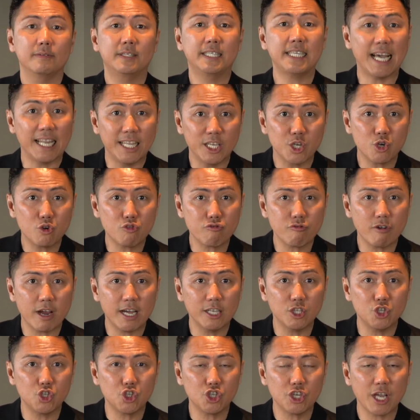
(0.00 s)
talent
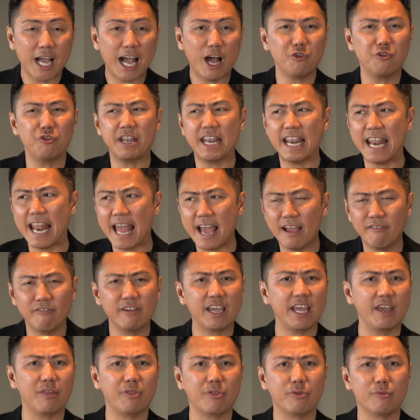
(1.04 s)
crunch, how you
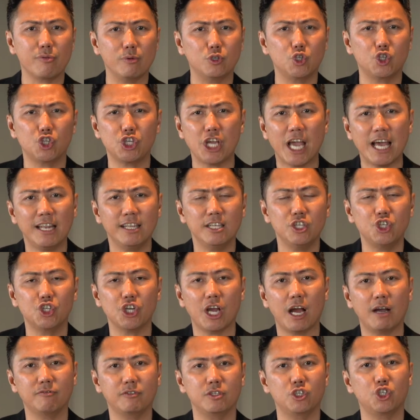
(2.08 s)
navigate through challenge
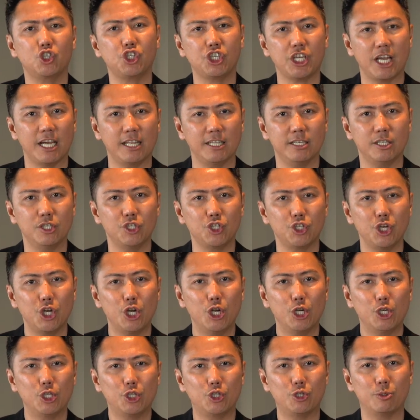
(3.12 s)
after challenge
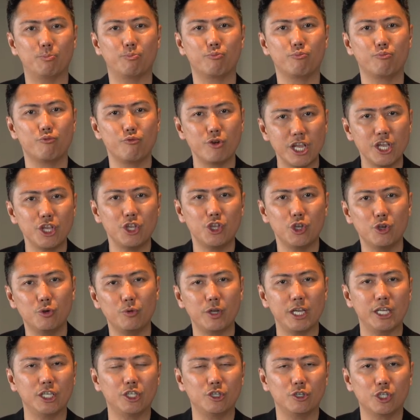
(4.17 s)
to bring you
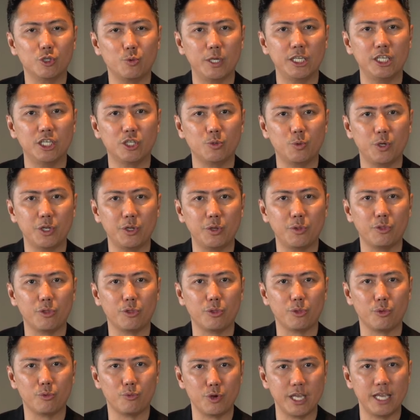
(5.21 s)
into
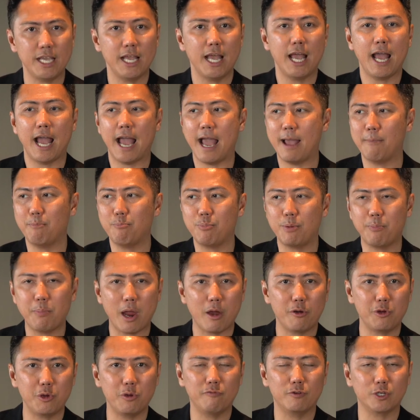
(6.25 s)
2023 and
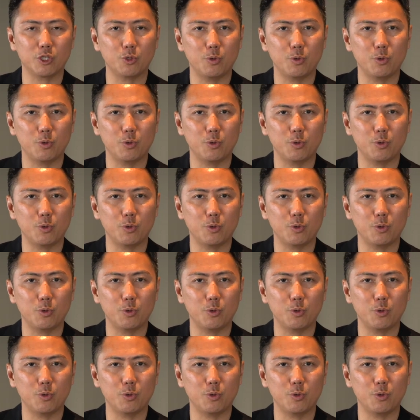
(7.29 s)
preparing you for